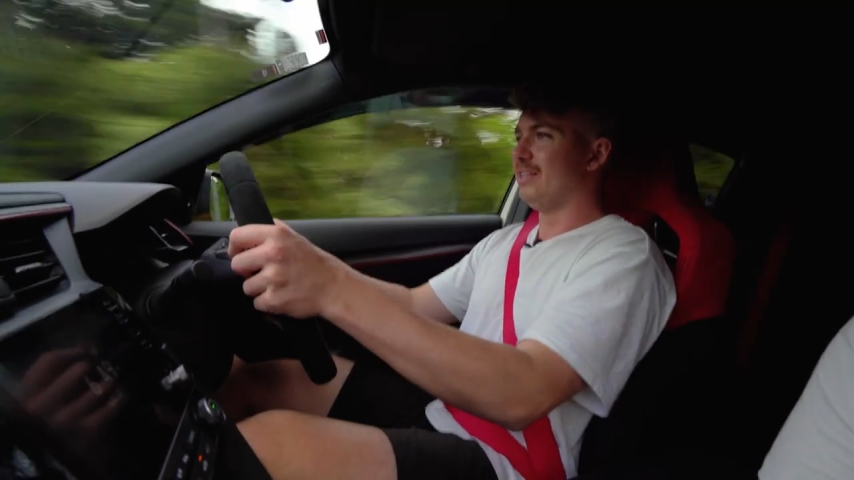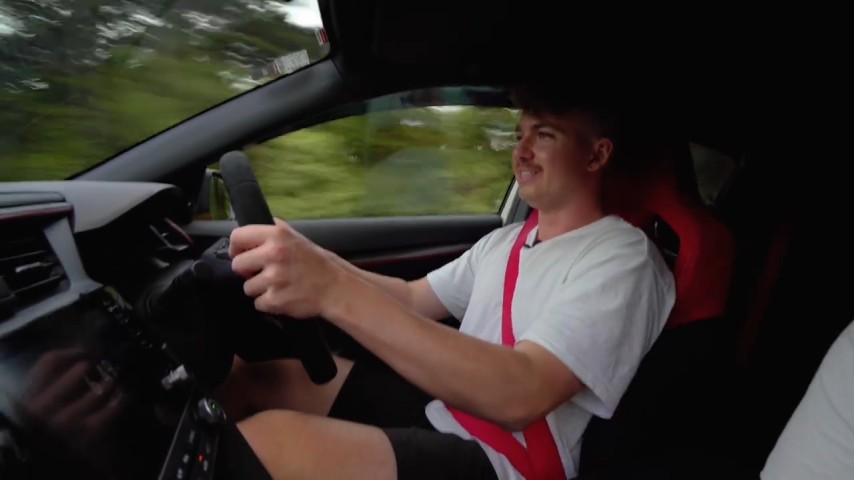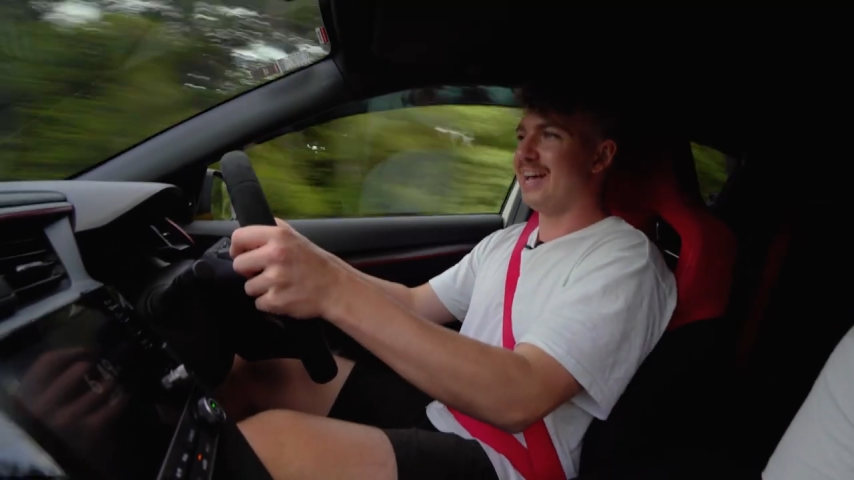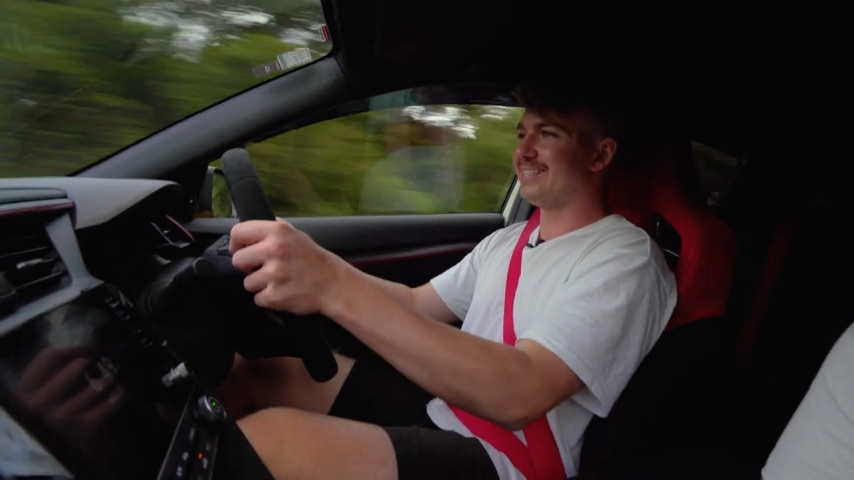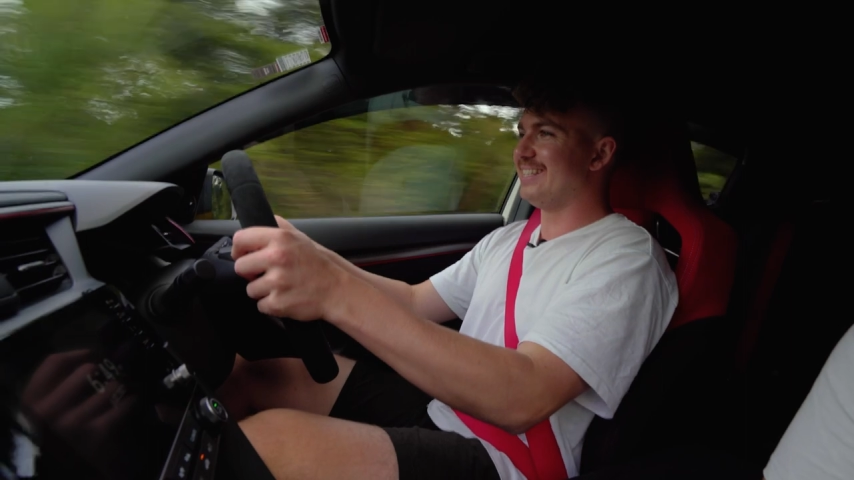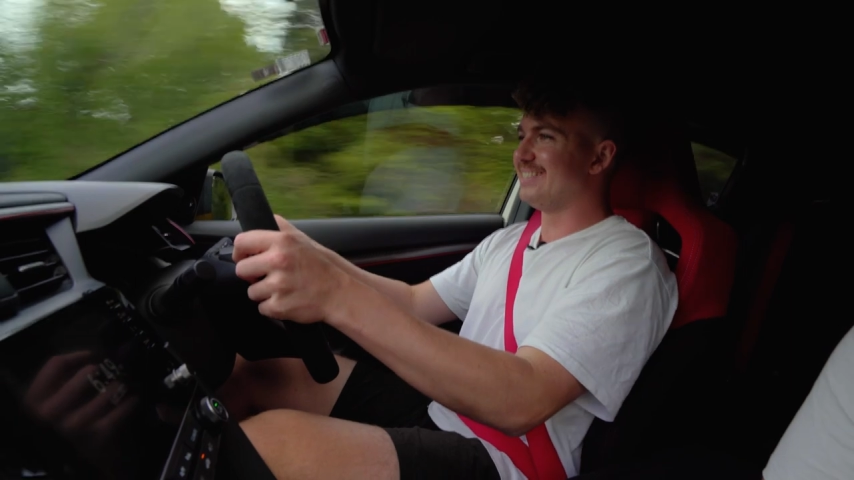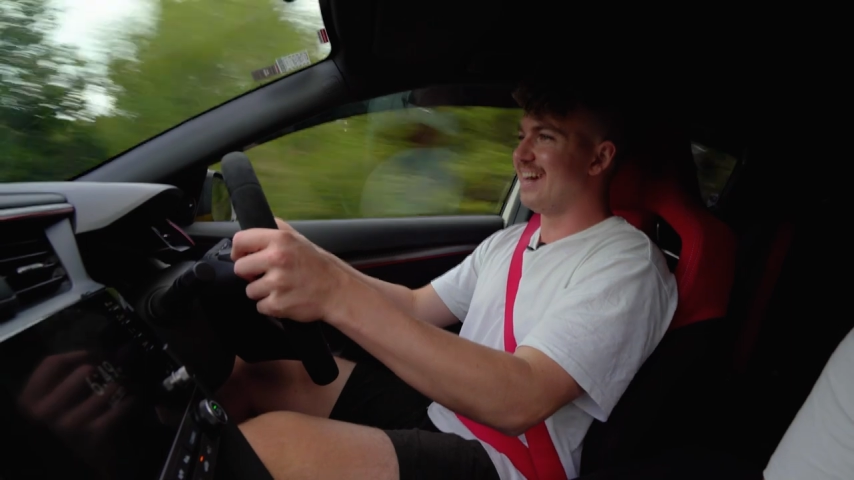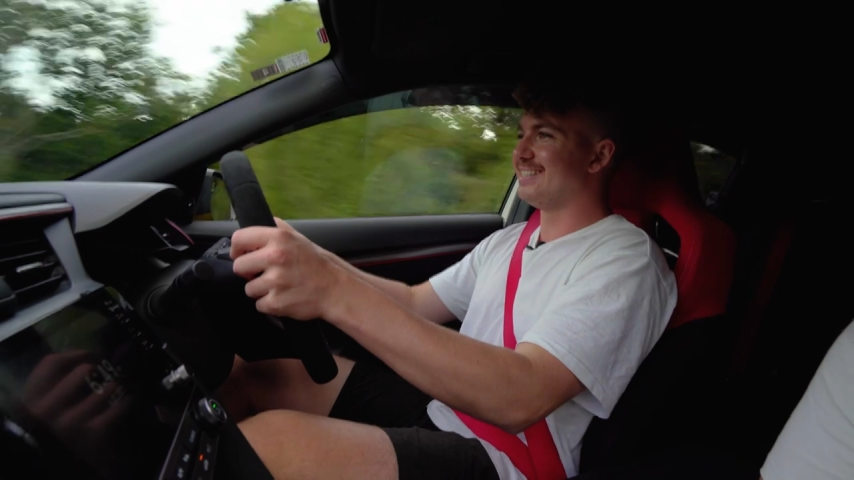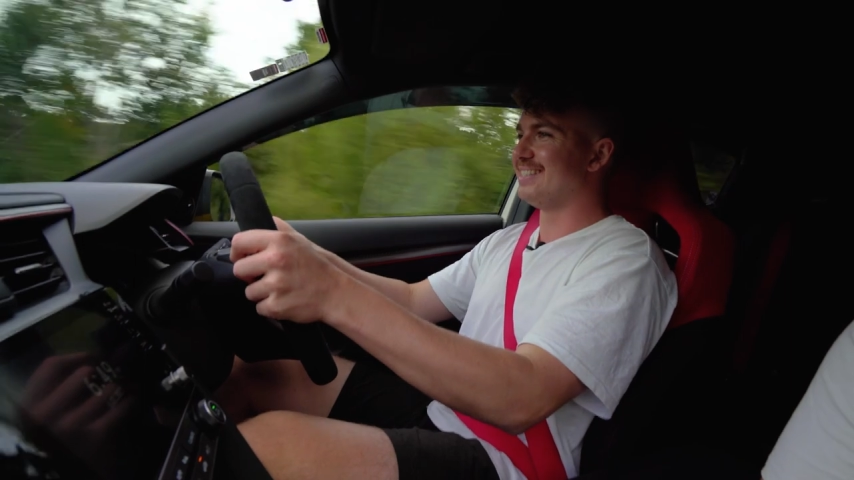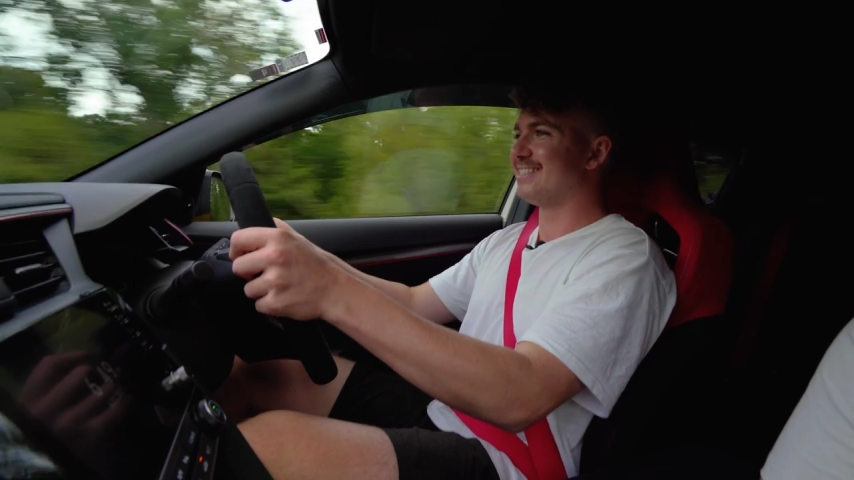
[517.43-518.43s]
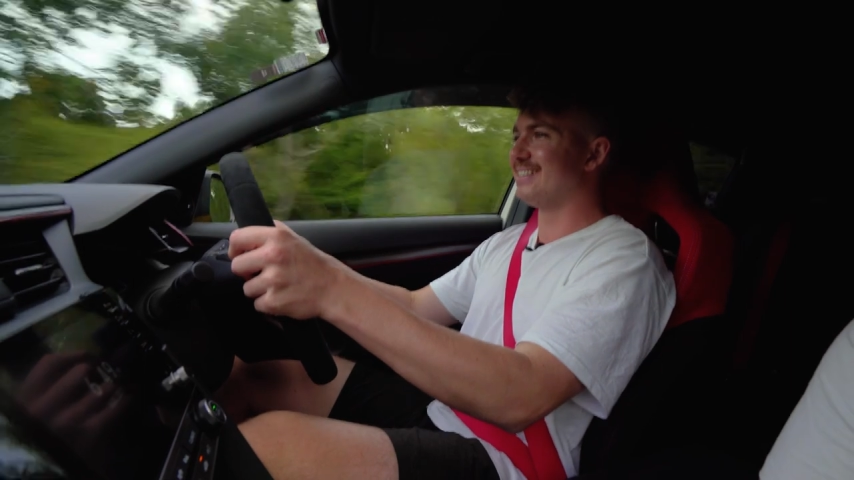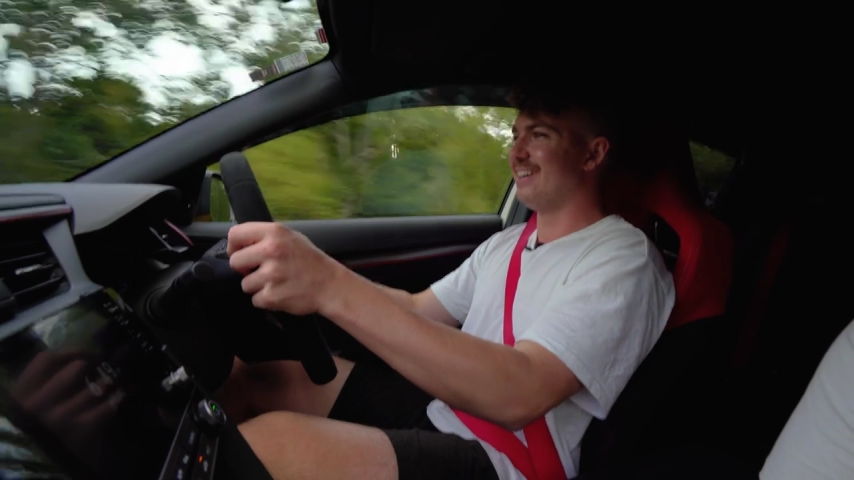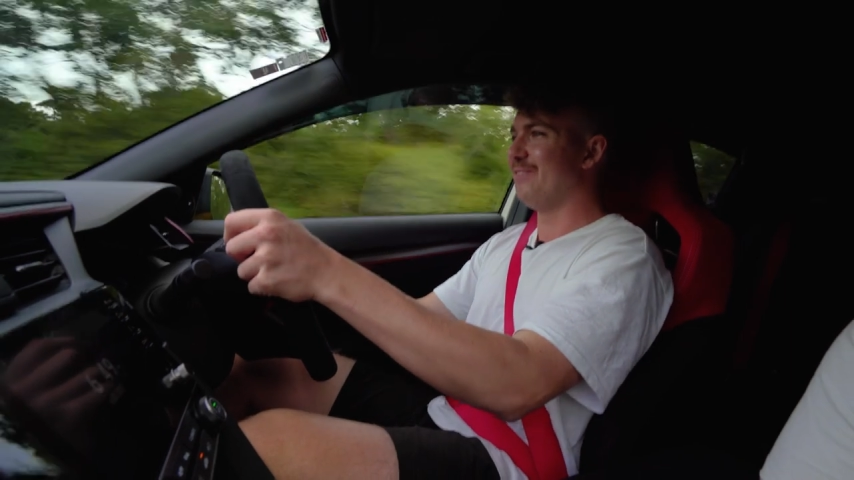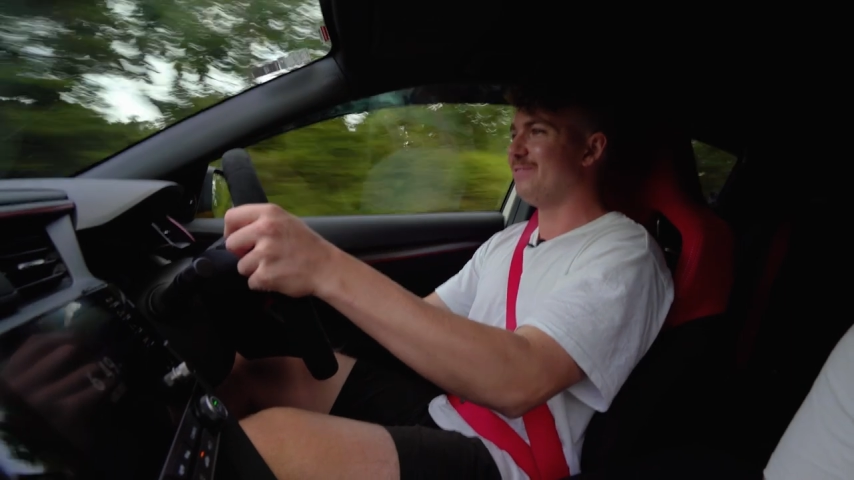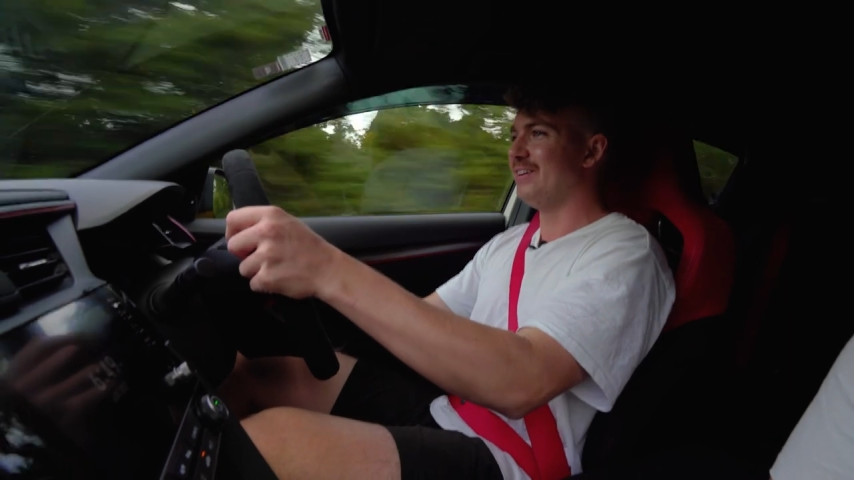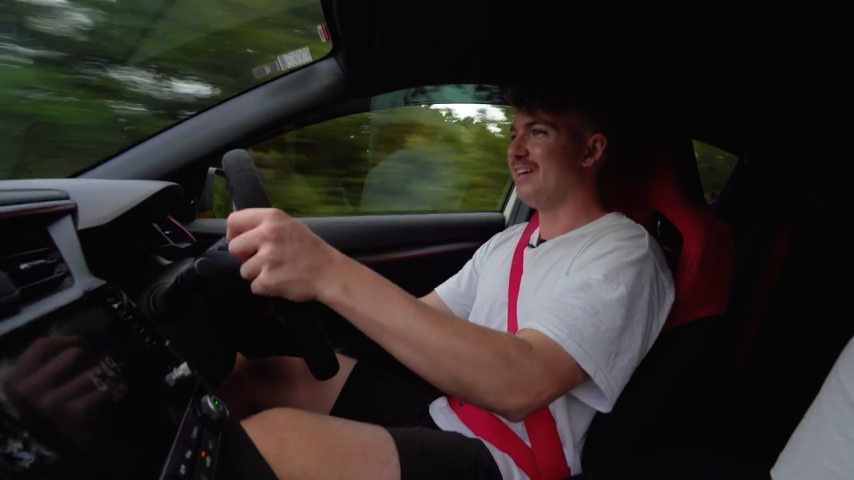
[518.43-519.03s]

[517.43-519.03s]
Chassis nice and stiff.